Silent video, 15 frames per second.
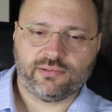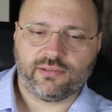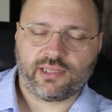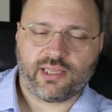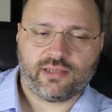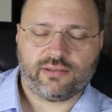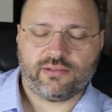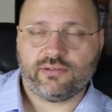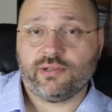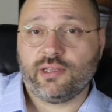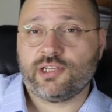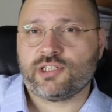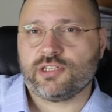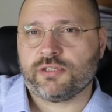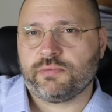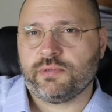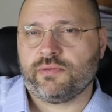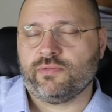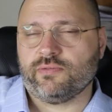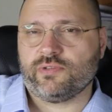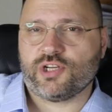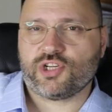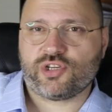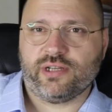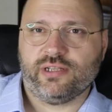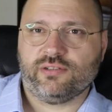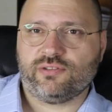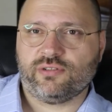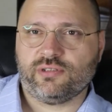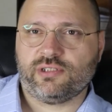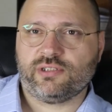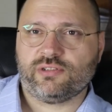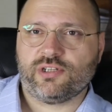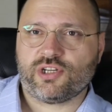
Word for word: to look at the relations between Russia and Turkey,